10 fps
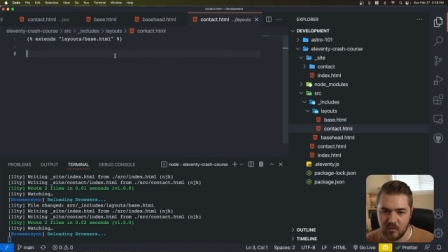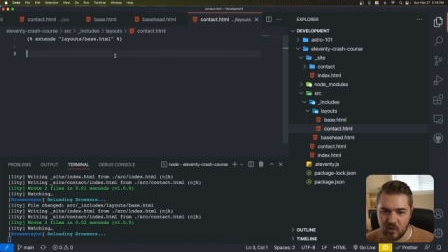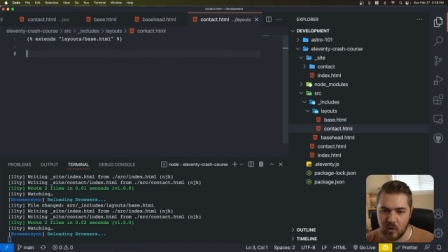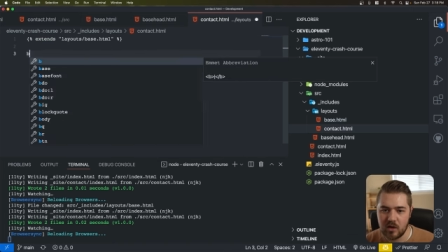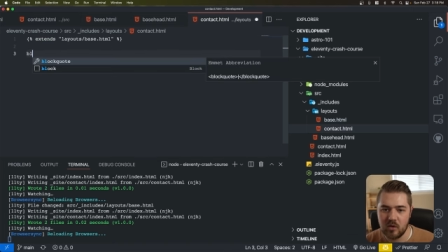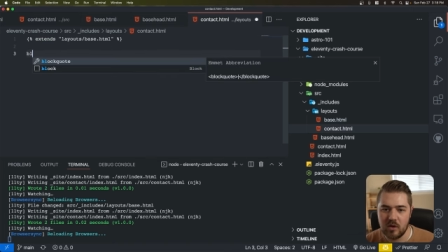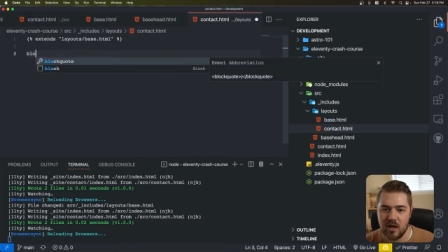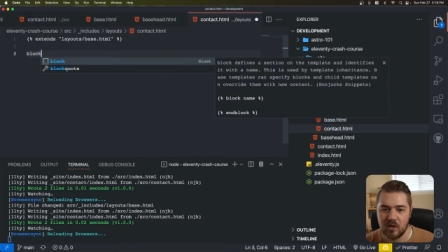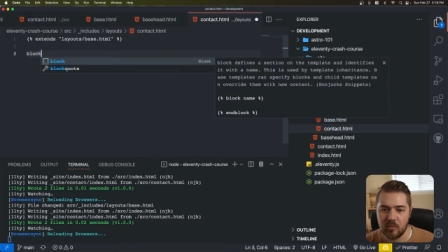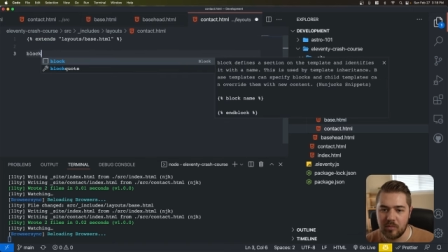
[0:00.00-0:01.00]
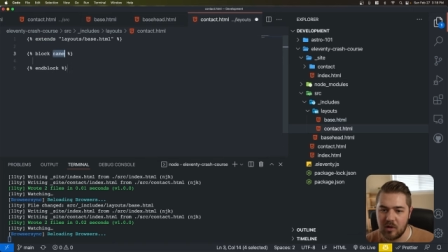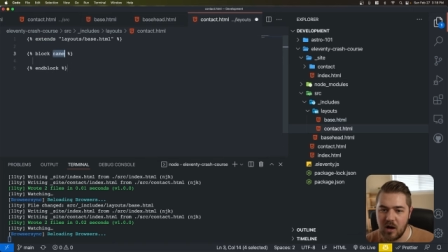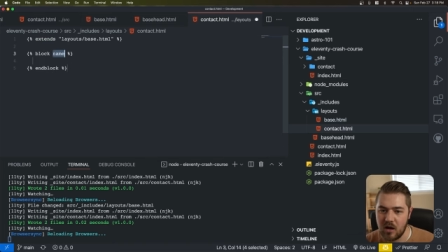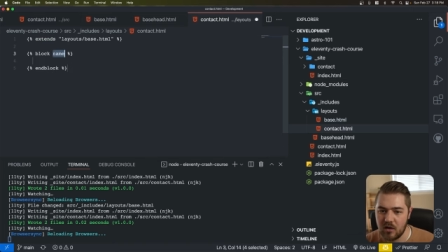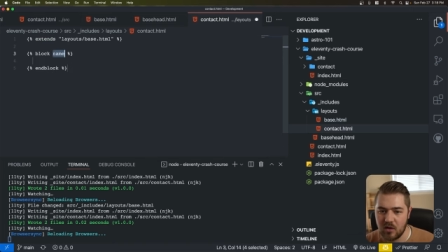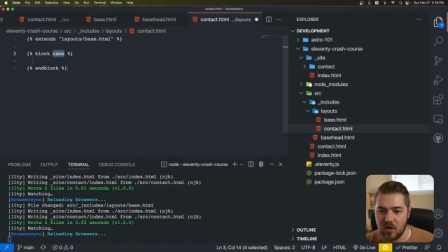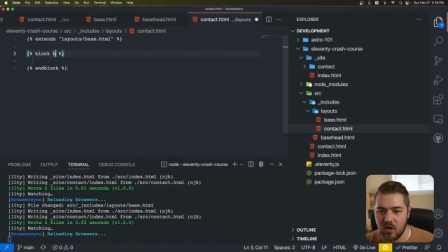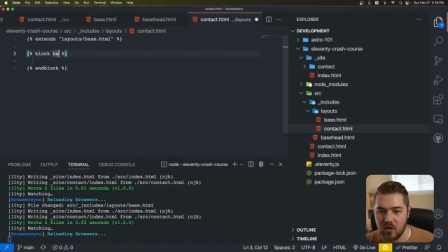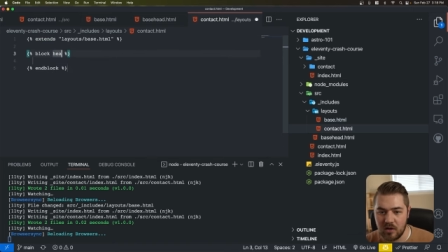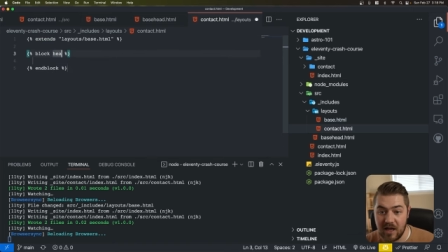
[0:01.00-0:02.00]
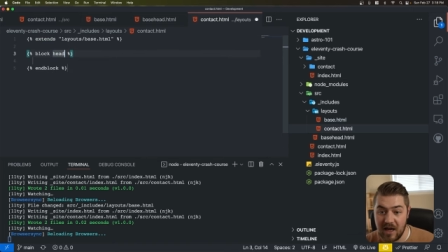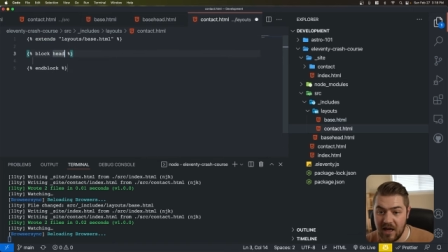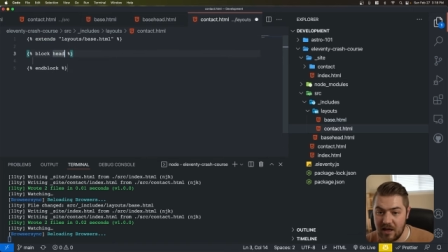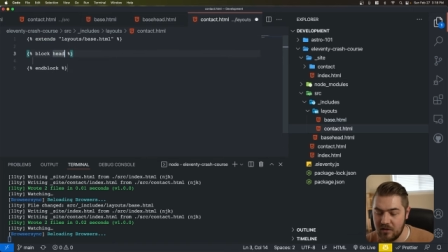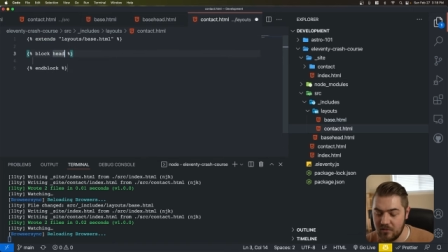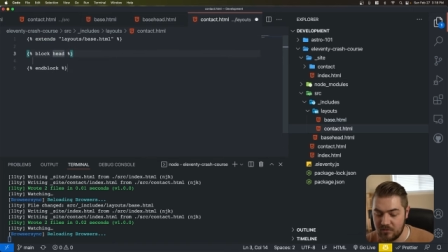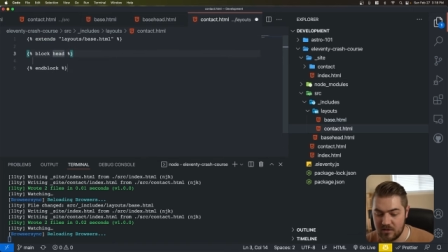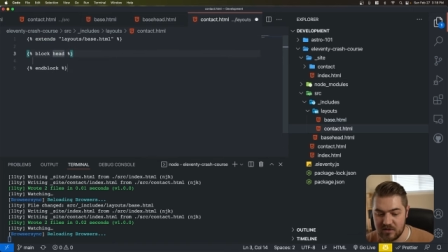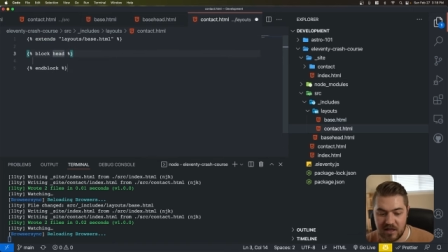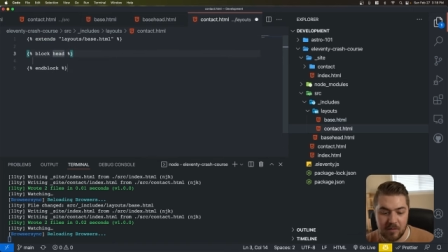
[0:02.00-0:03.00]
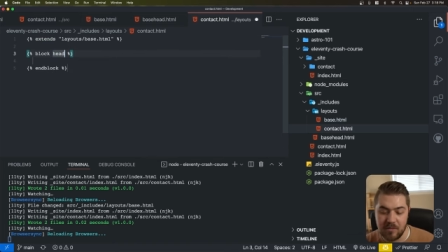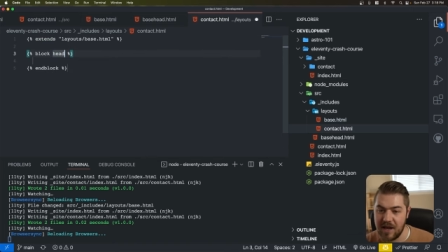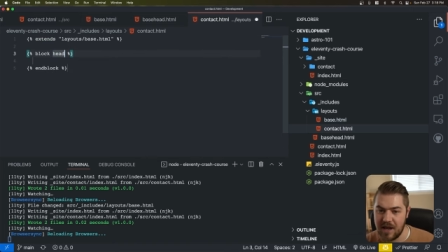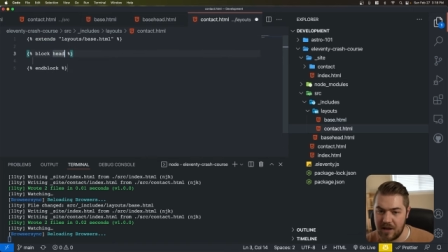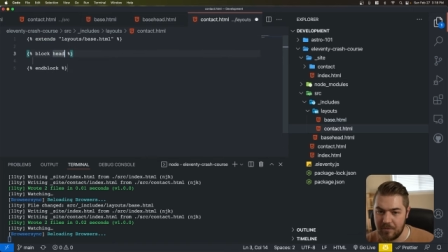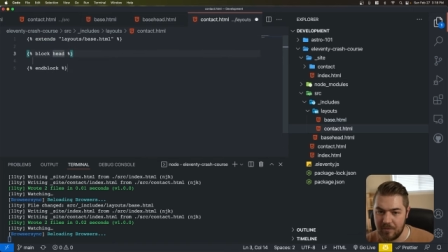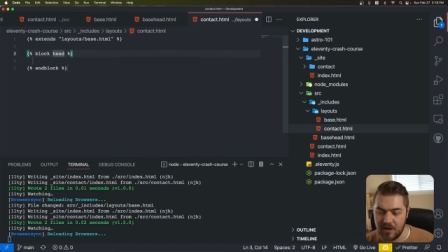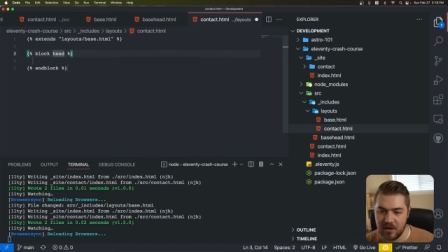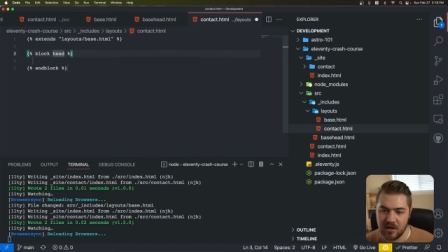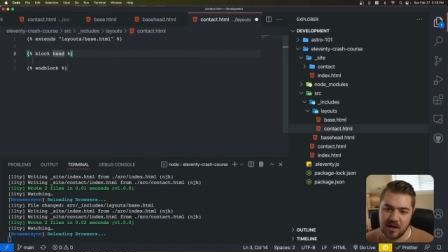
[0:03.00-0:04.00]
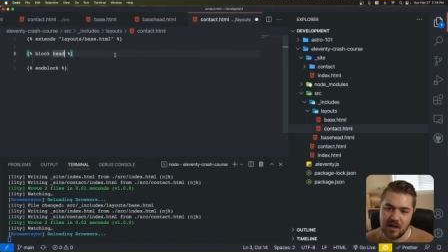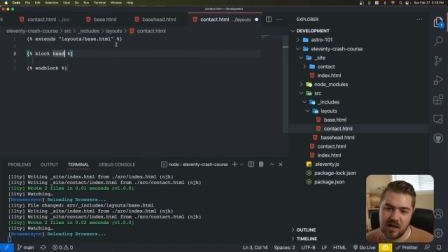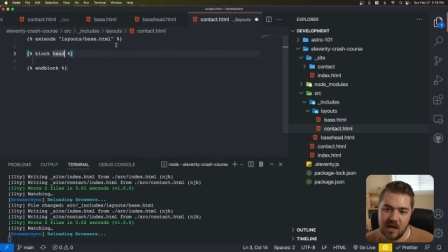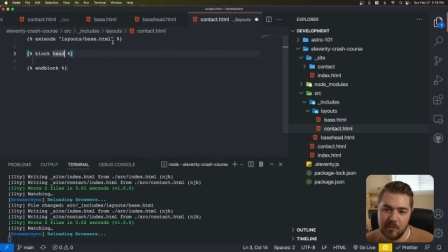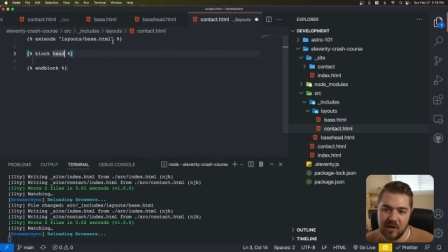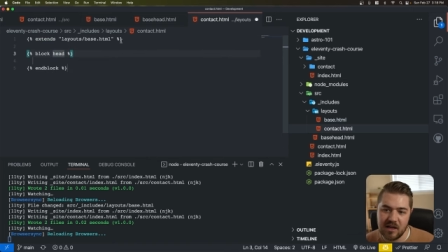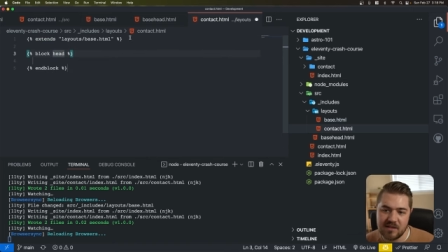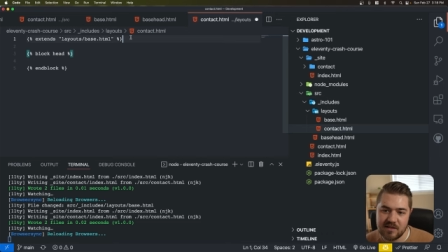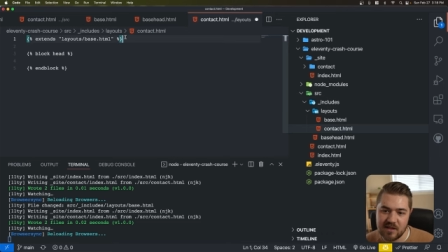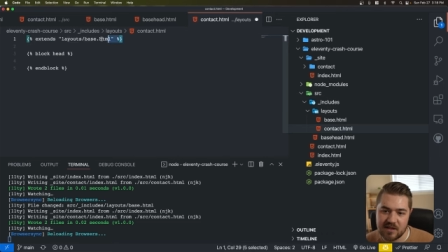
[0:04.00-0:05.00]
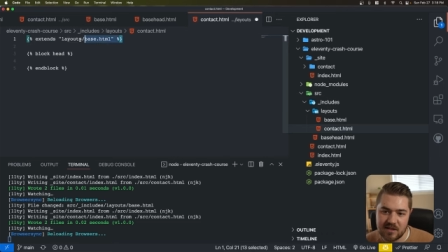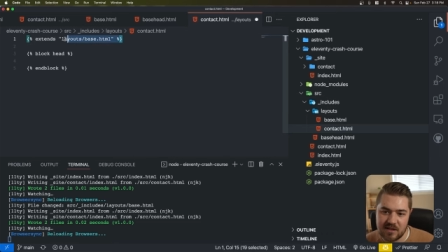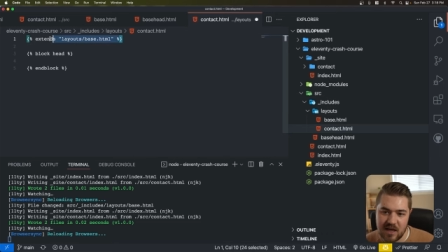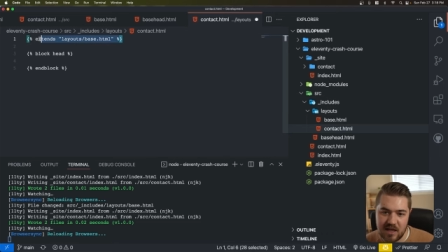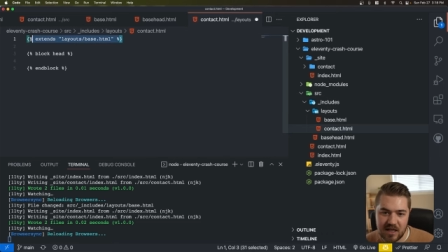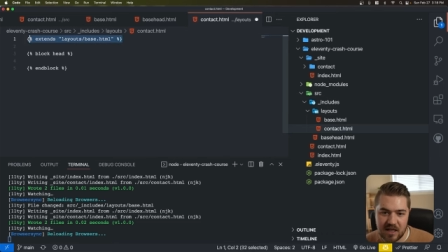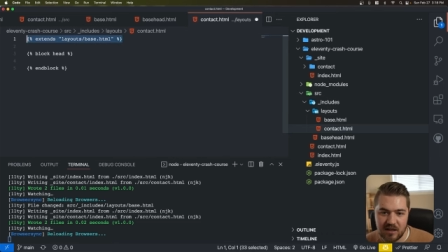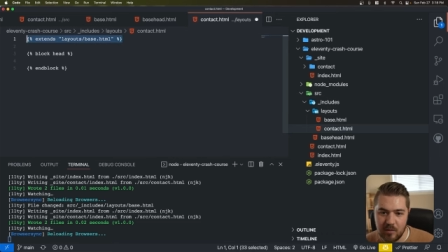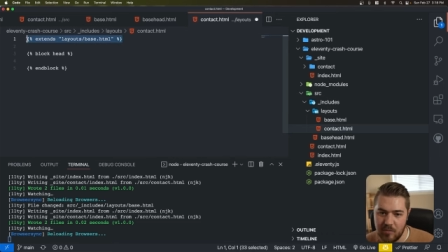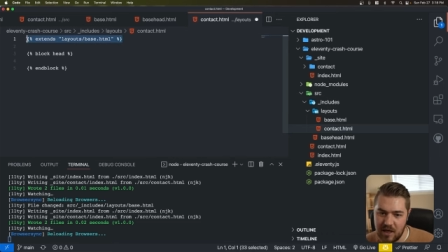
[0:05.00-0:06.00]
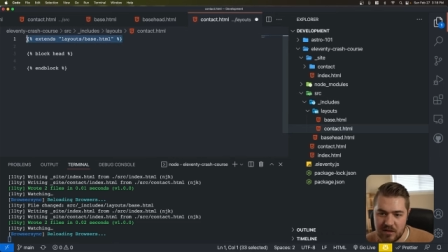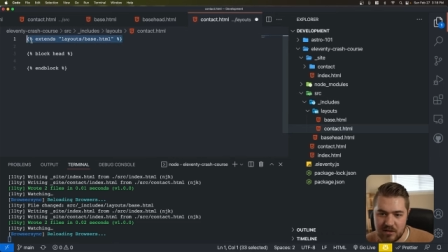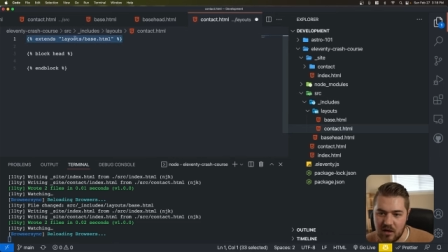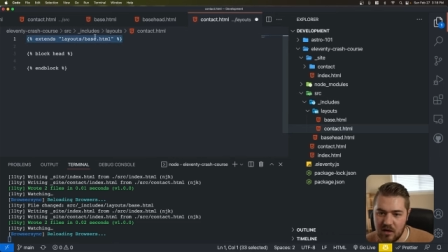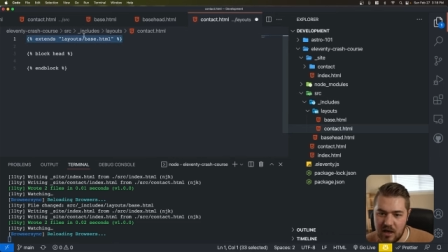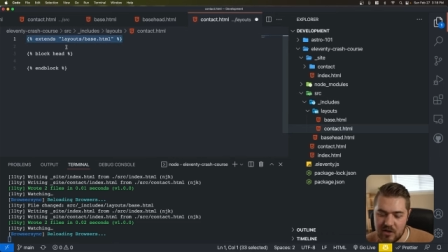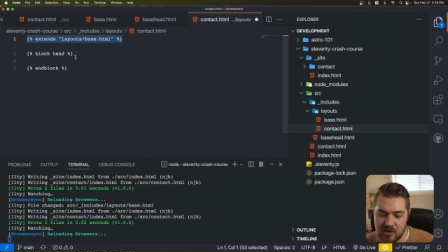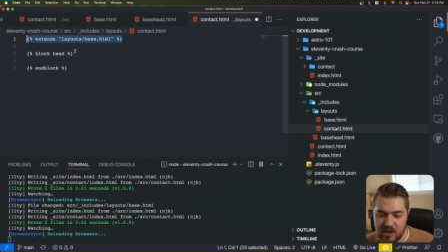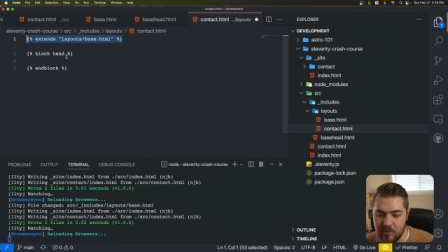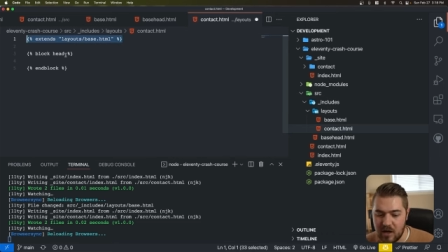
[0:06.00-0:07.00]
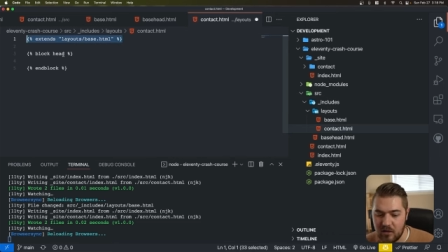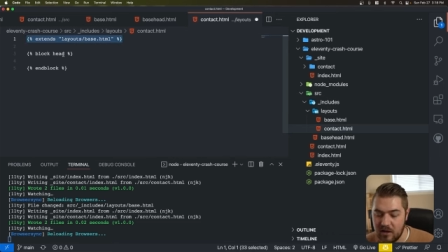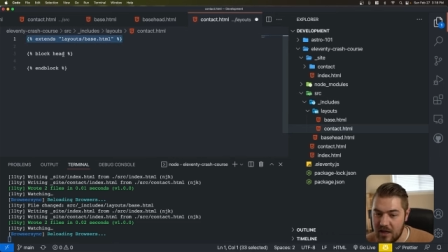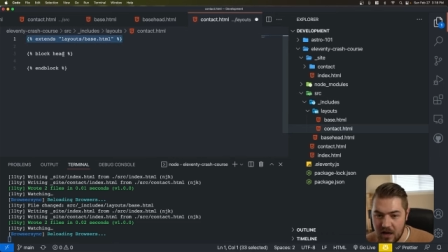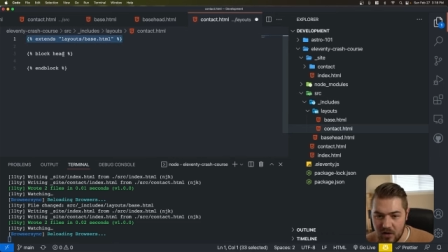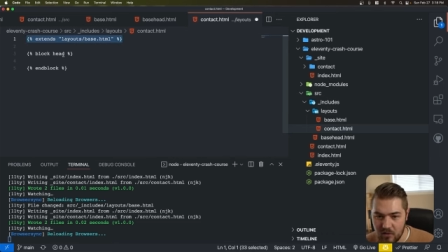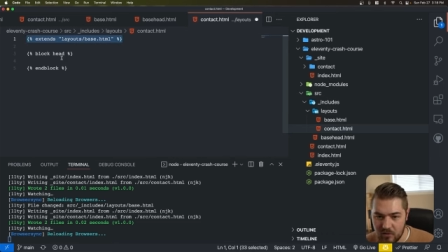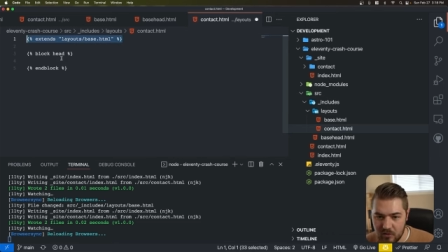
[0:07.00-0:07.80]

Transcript: we can do another block called head, same name, and because it's extending the base.html layout,